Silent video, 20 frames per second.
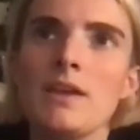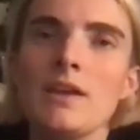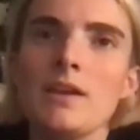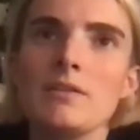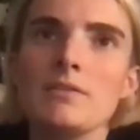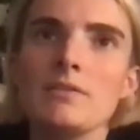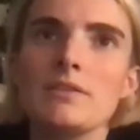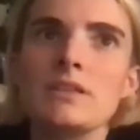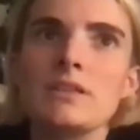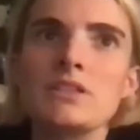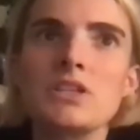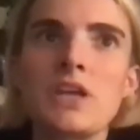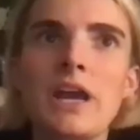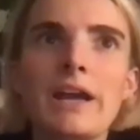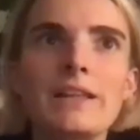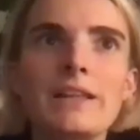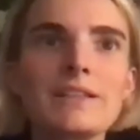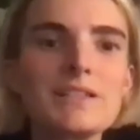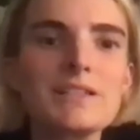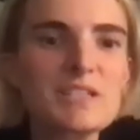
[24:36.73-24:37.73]
the
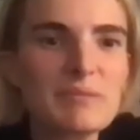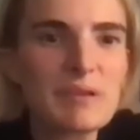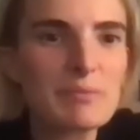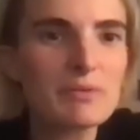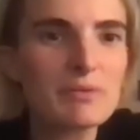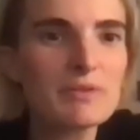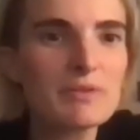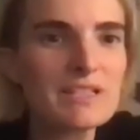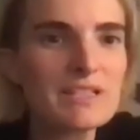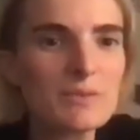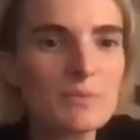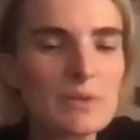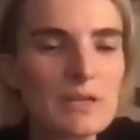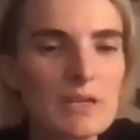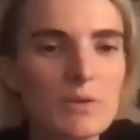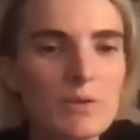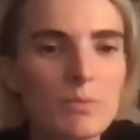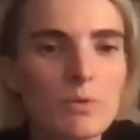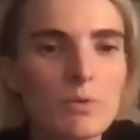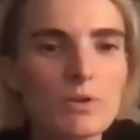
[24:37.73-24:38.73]
challenge to people this
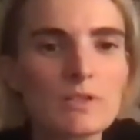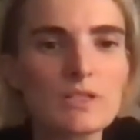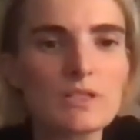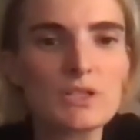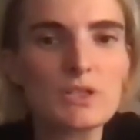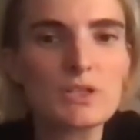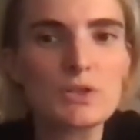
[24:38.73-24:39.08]
week was